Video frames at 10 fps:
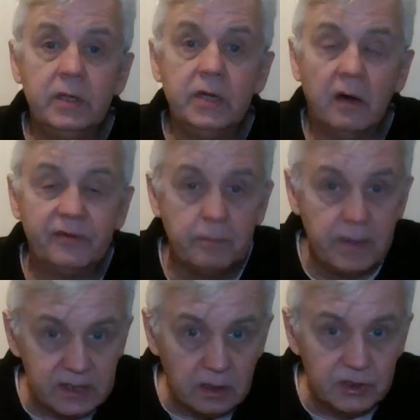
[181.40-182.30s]
you not offer them
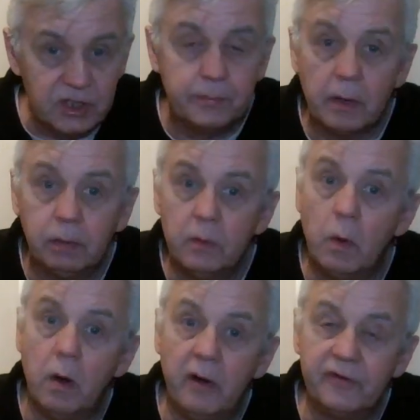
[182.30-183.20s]
best odds, you probably
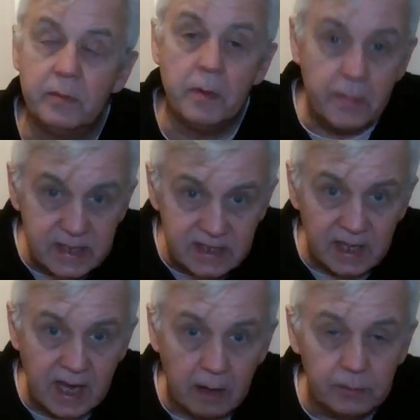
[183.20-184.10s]
won't offer them a betting
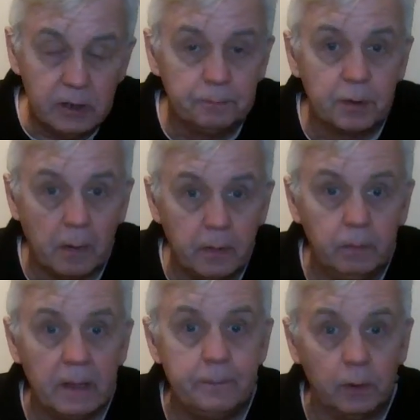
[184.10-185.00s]
account. You'll
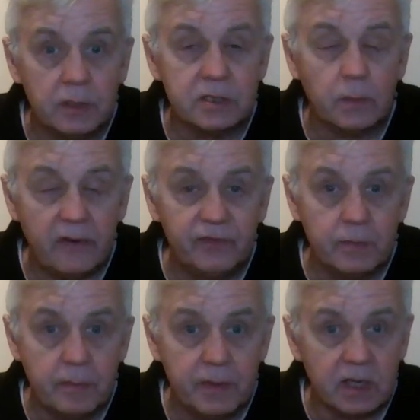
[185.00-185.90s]
probably pull it away from
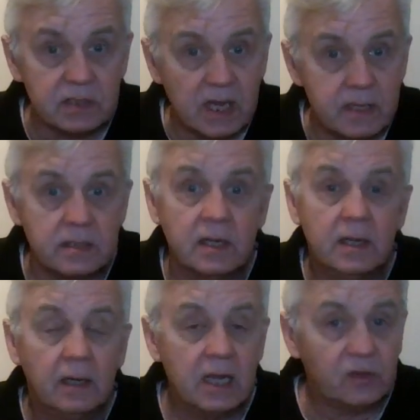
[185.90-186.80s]
them because
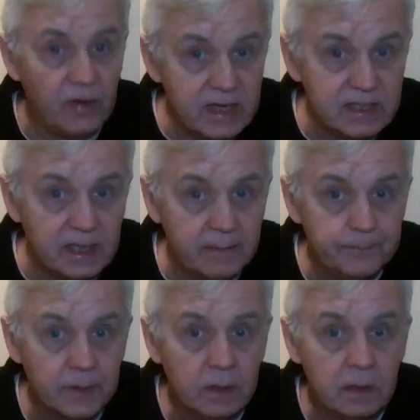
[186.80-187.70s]
let's face it,
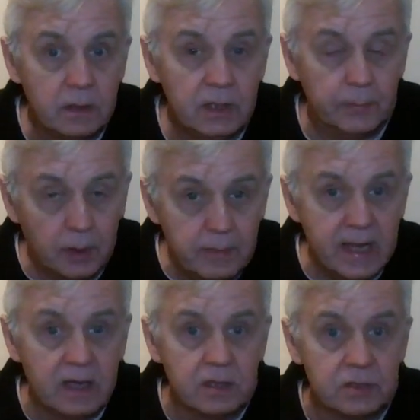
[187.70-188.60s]
you're
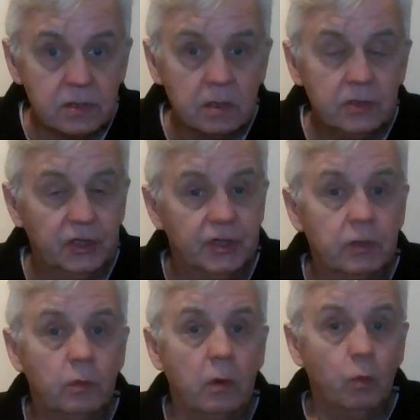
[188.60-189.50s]
bookmakers. You
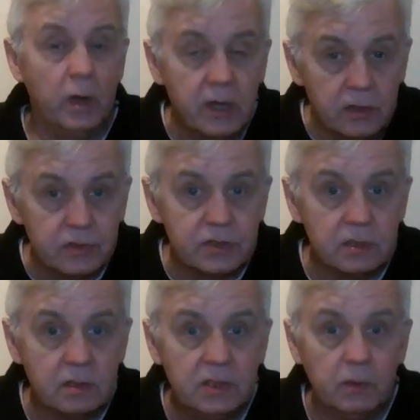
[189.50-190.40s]
don't want winners.
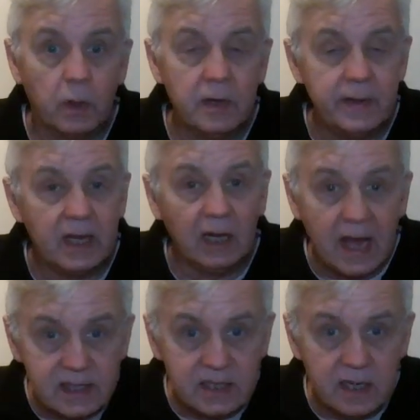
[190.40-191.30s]
You want to be
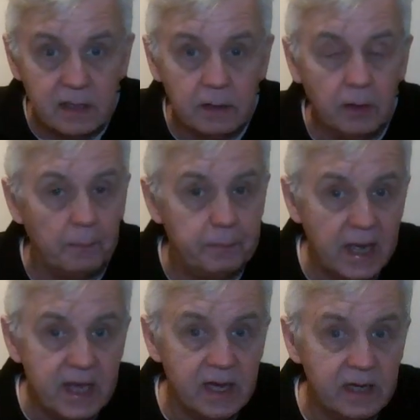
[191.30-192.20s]
collecting, not
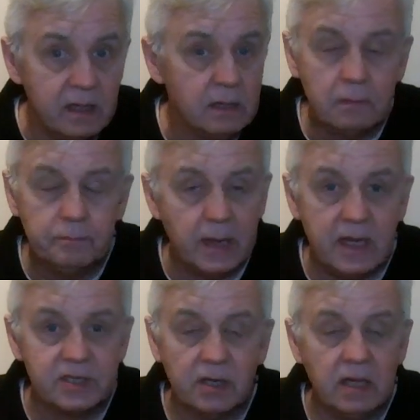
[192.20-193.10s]
paying.
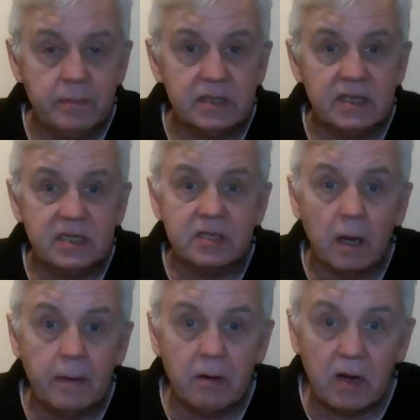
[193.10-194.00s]
Paying's not your business. It's all
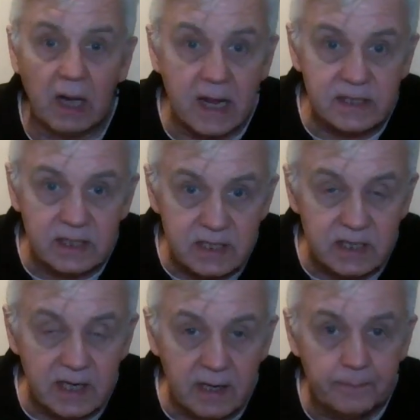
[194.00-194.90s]
about collecting,
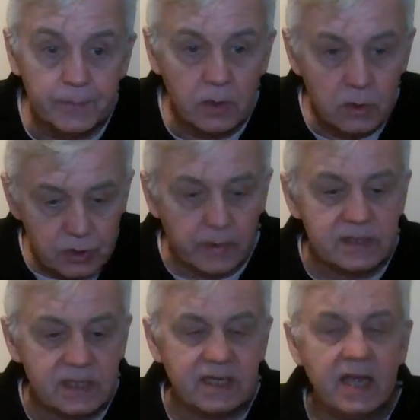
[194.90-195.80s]
isn't it? So
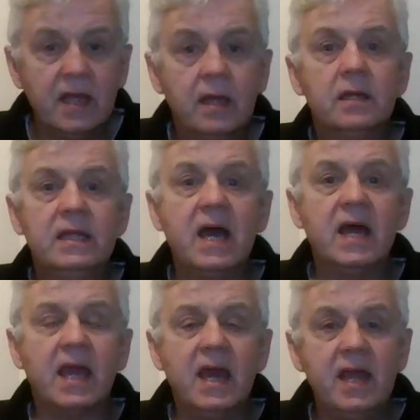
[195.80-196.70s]
as I say, yet
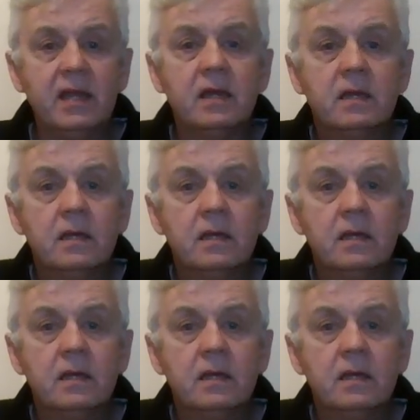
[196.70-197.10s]
again,